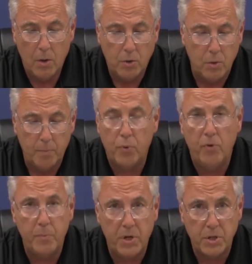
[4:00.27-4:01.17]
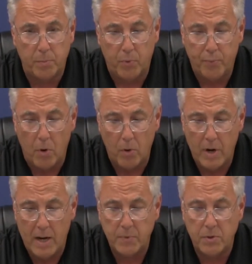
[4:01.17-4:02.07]
to improve municipal
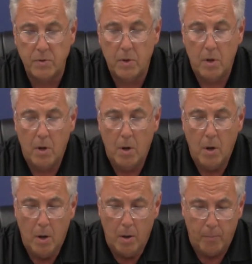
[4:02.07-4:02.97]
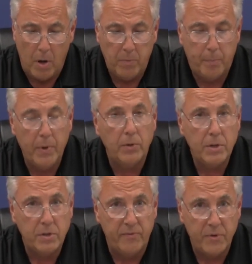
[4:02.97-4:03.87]
programs, public
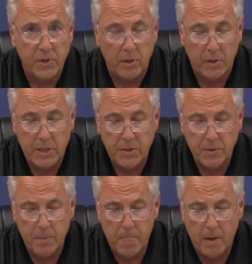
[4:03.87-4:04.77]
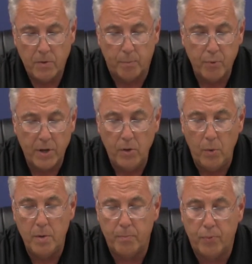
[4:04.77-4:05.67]
buildings and facilities, to bring
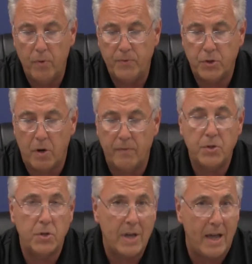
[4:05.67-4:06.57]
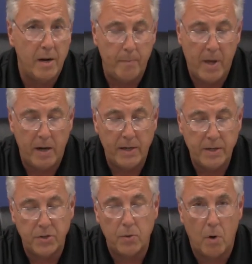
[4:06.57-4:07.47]
new and improved services and
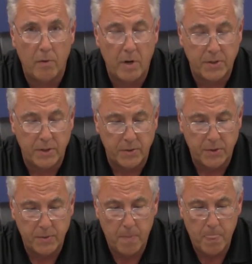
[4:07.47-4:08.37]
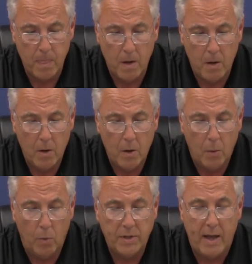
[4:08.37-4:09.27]
amenities to our residents.
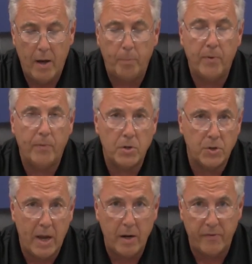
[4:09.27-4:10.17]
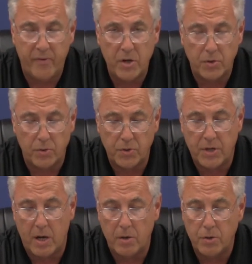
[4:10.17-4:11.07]
With the help of our state officials,
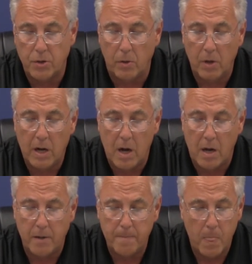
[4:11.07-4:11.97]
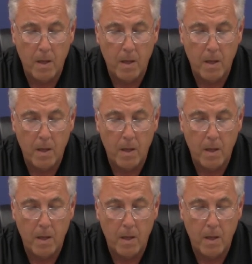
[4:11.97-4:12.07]
Senator Joe Lagana